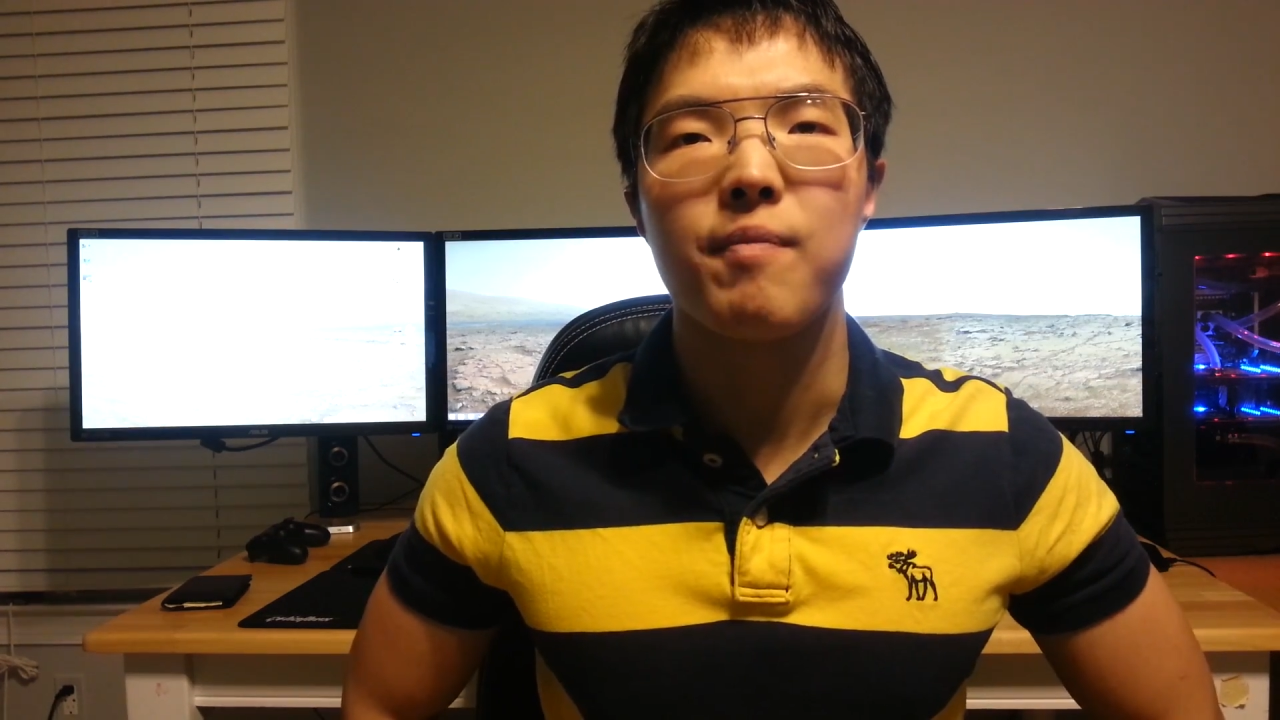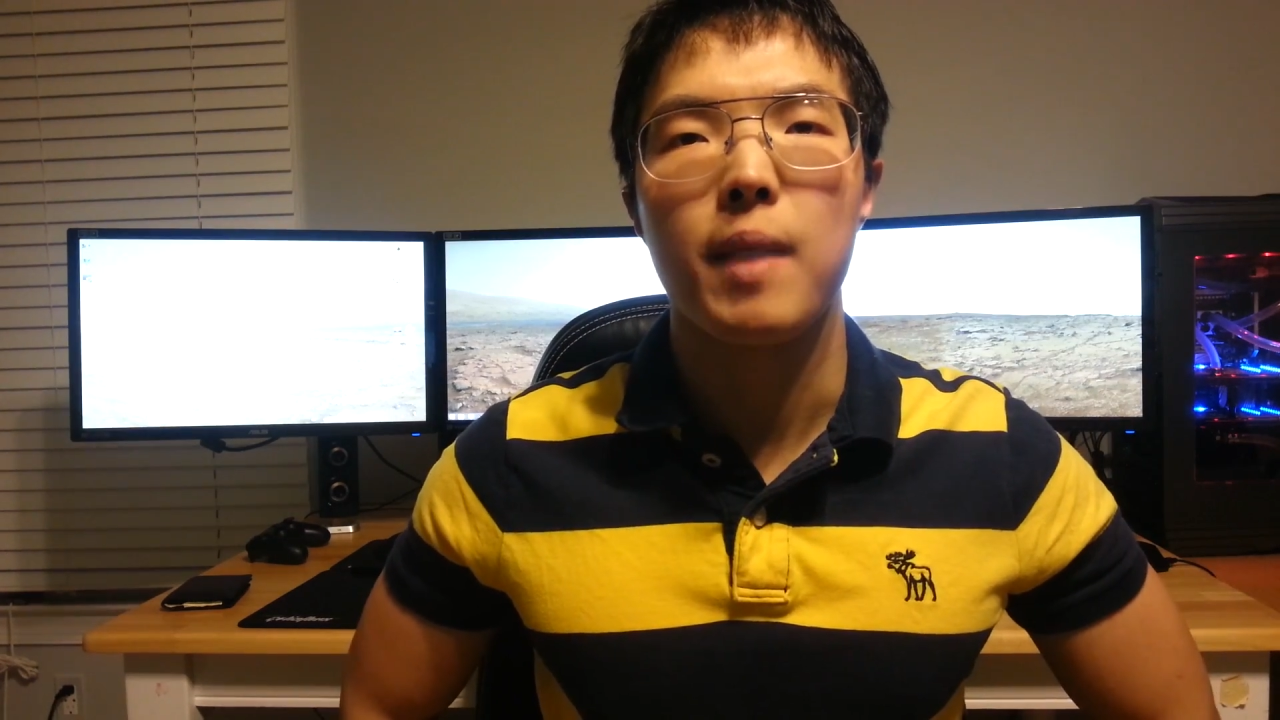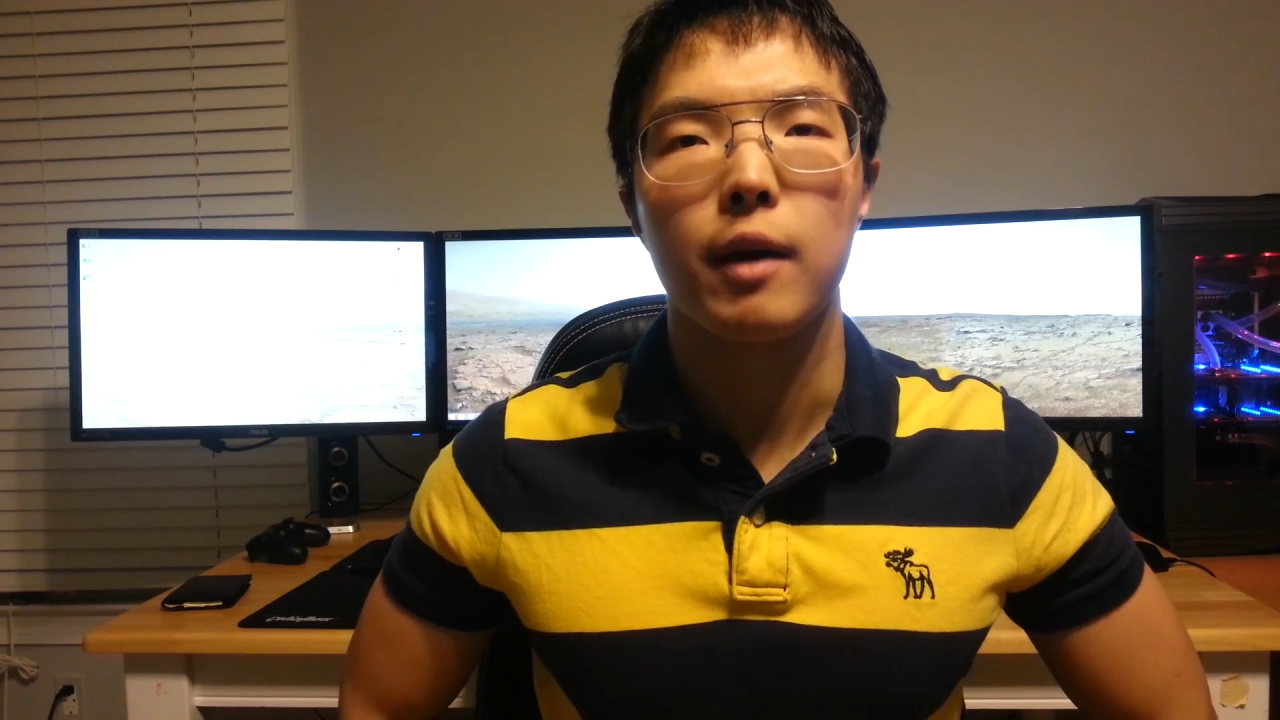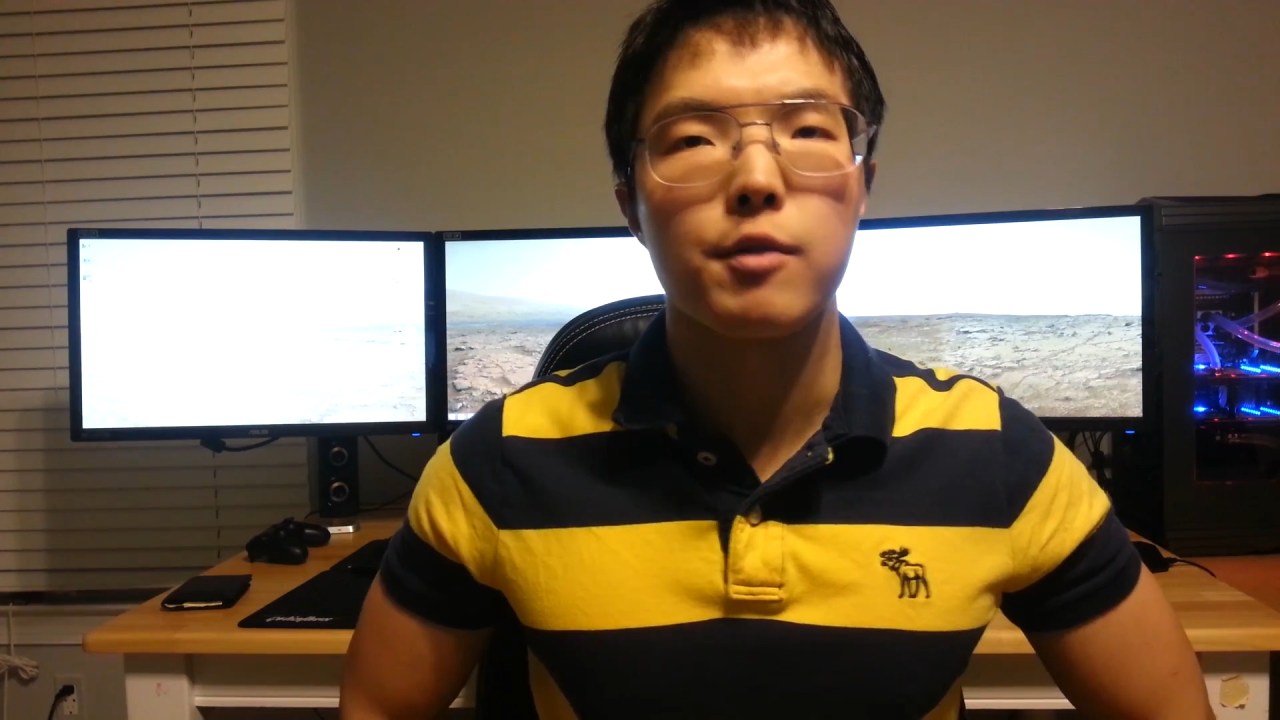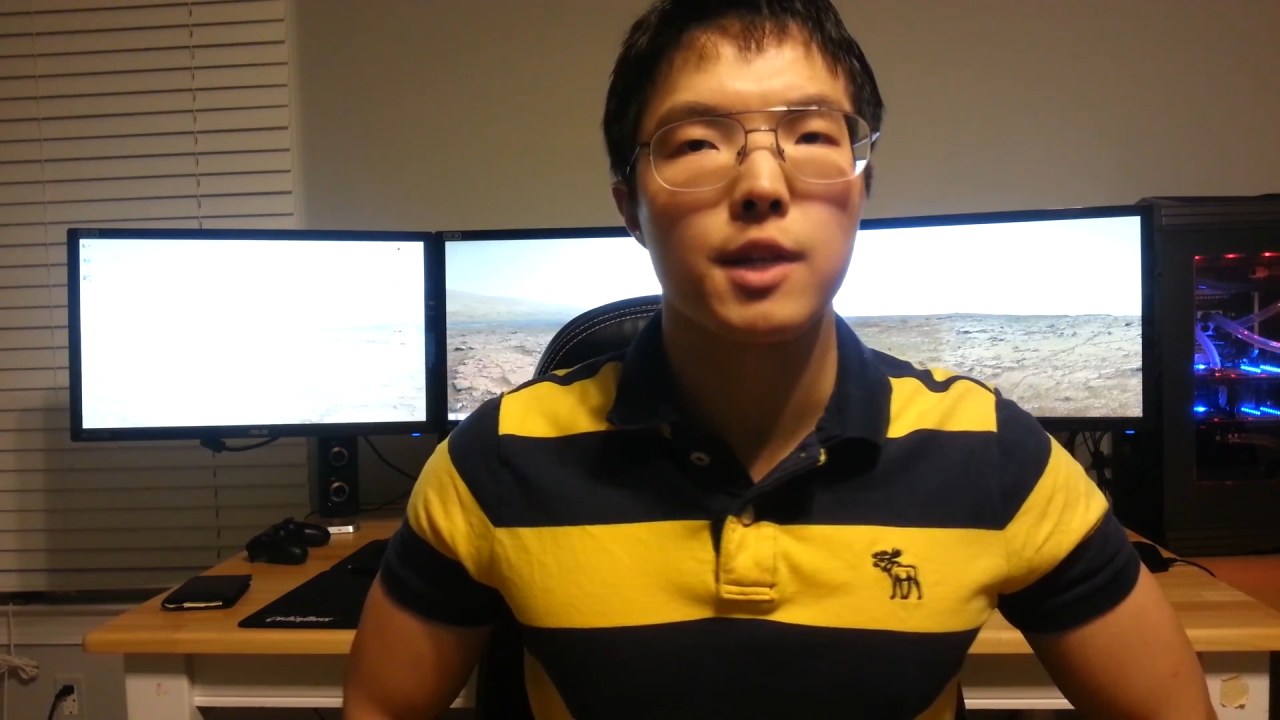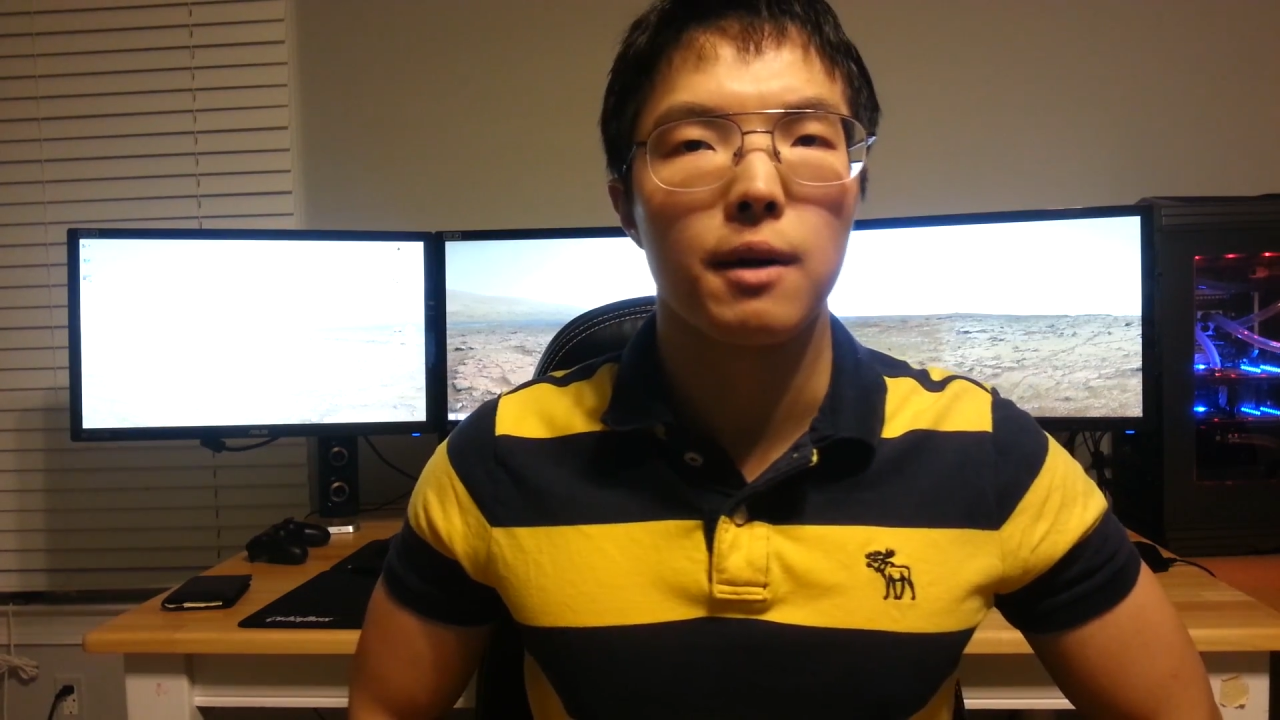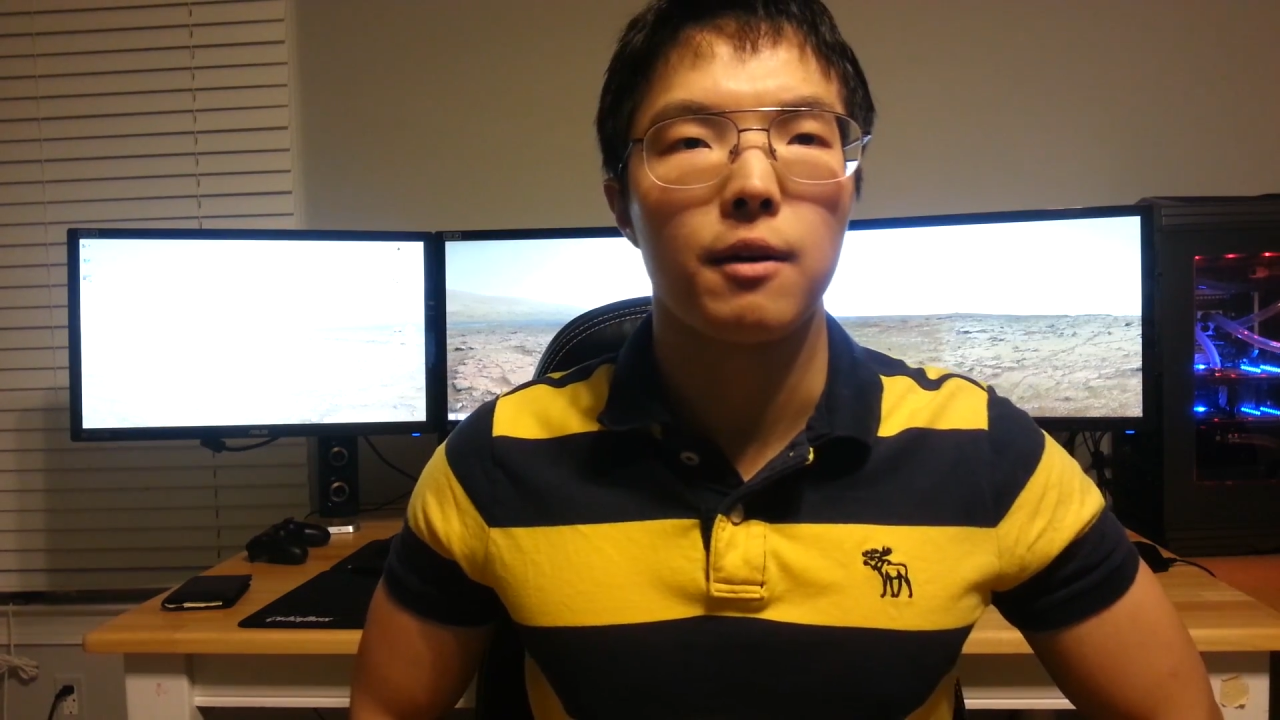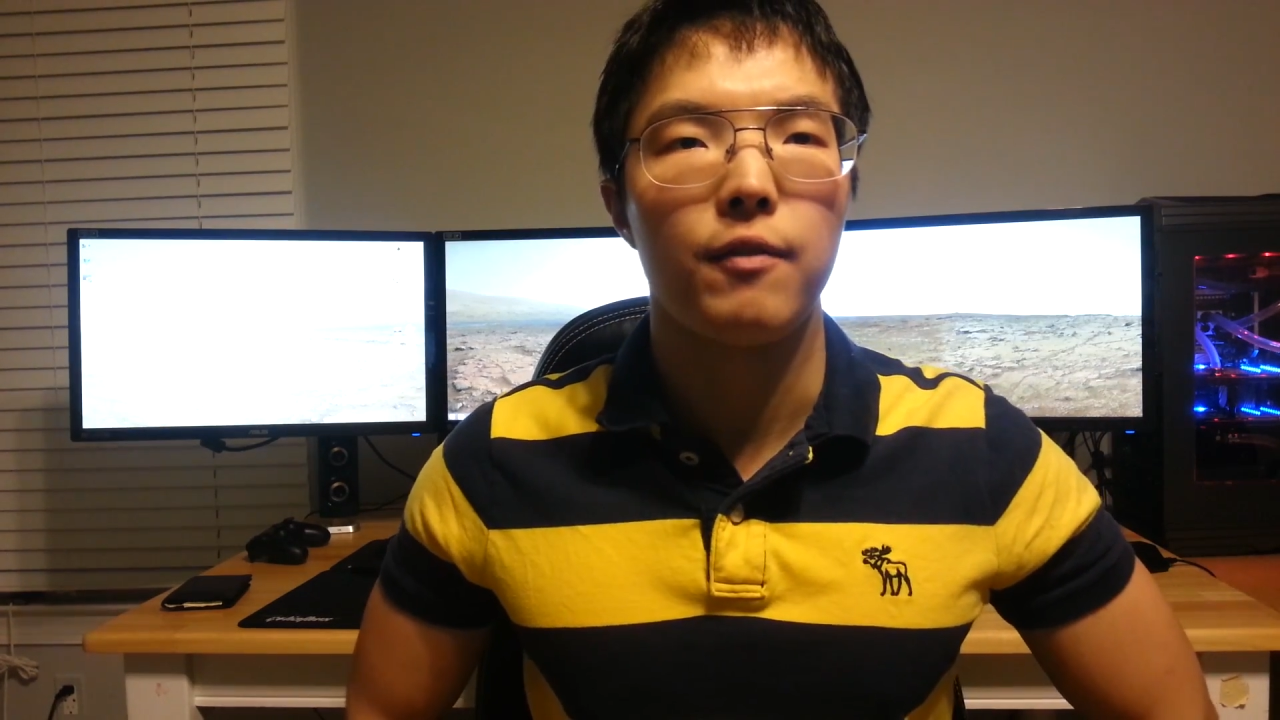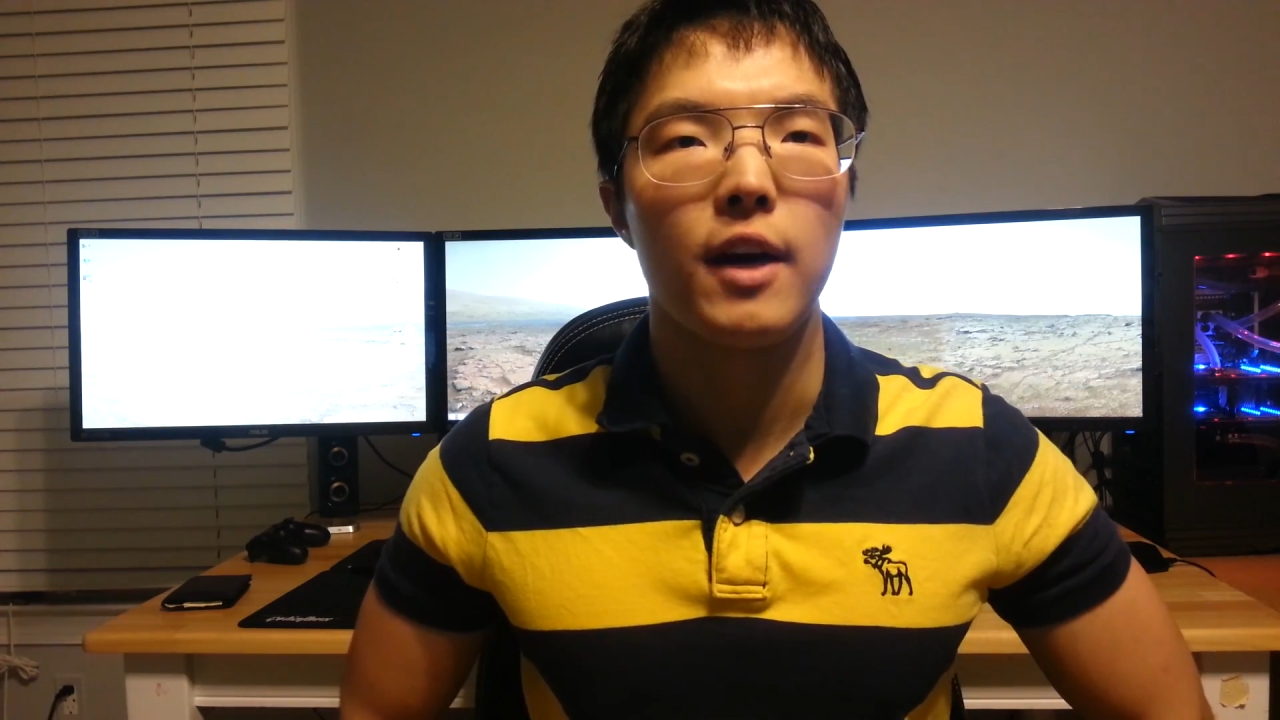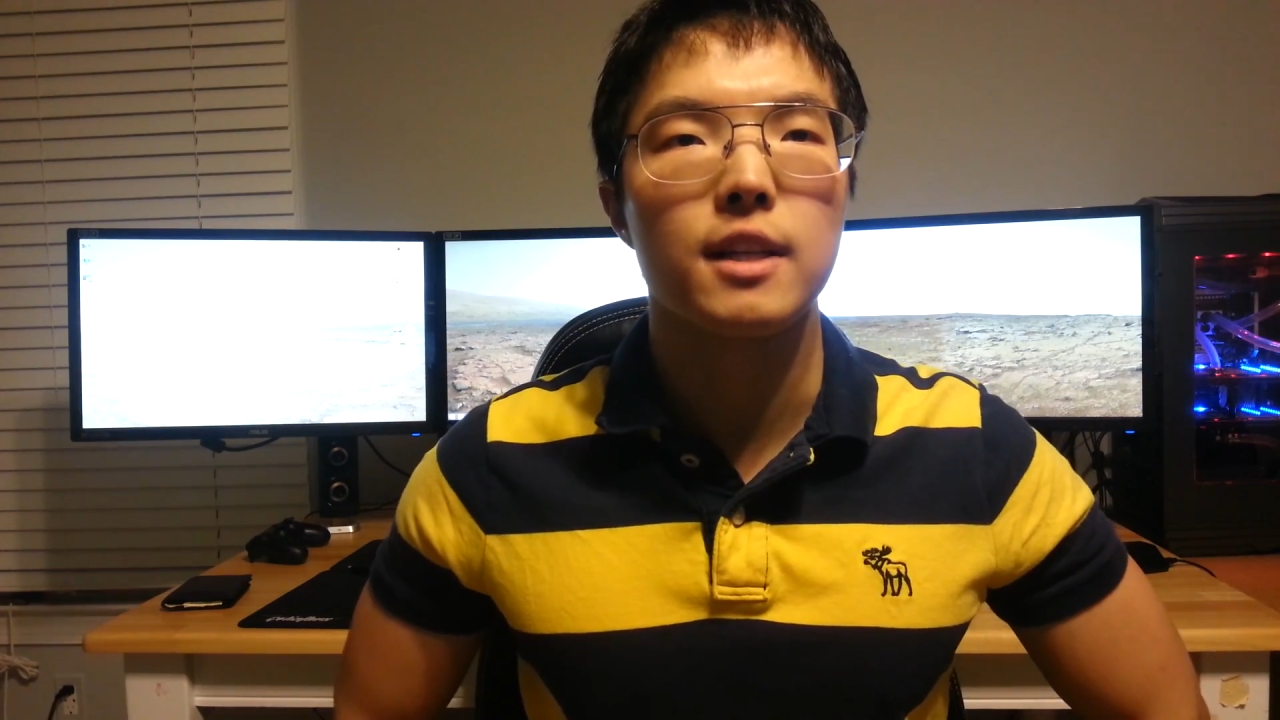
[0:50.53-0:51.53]

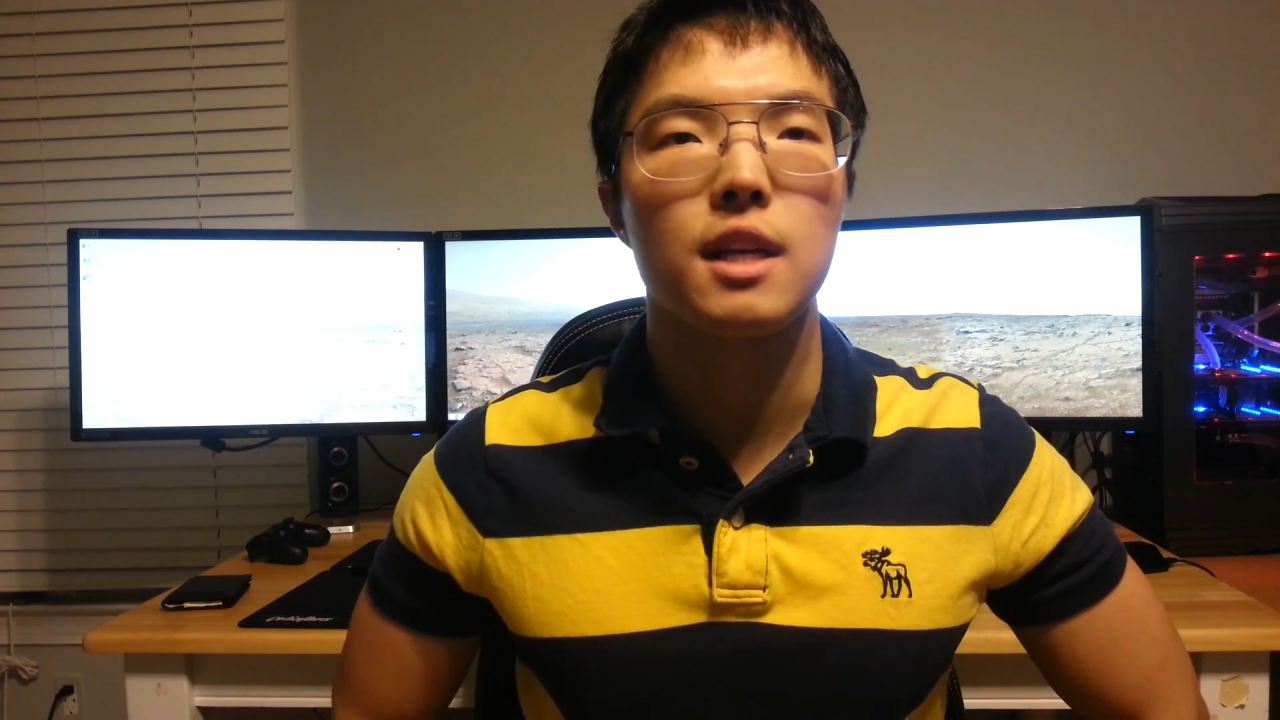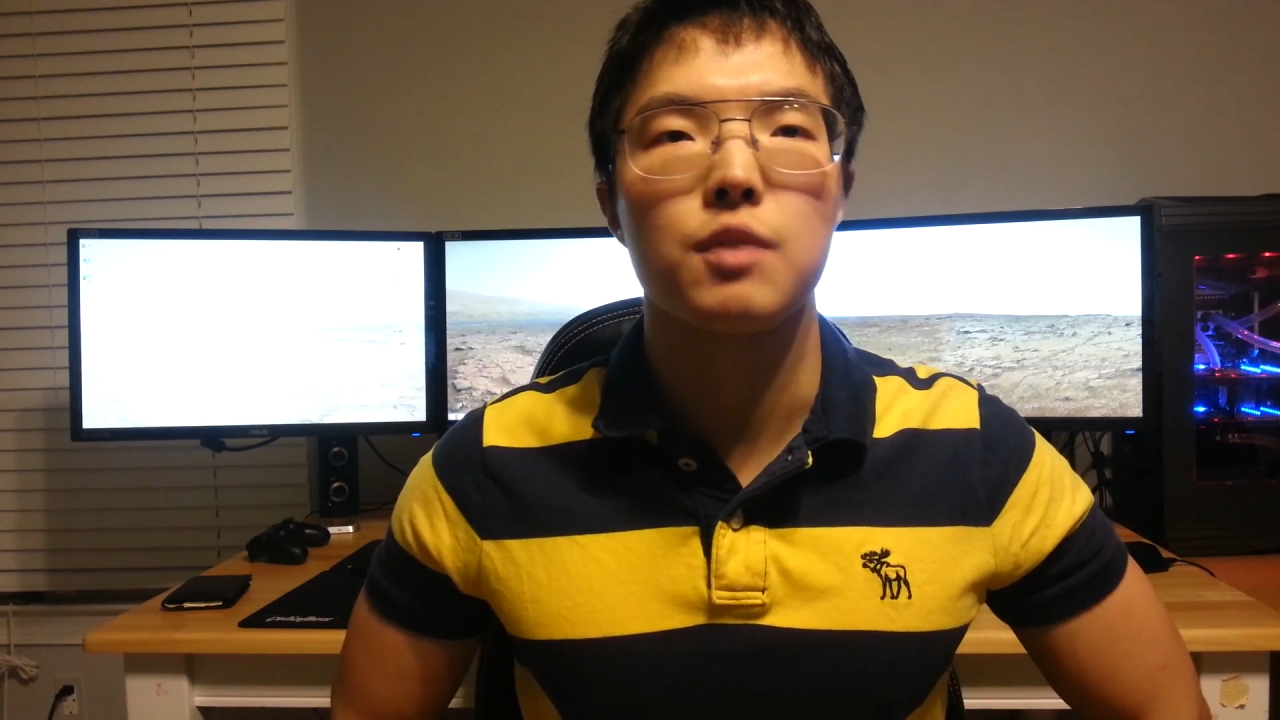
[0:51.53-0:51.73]
microstutter affects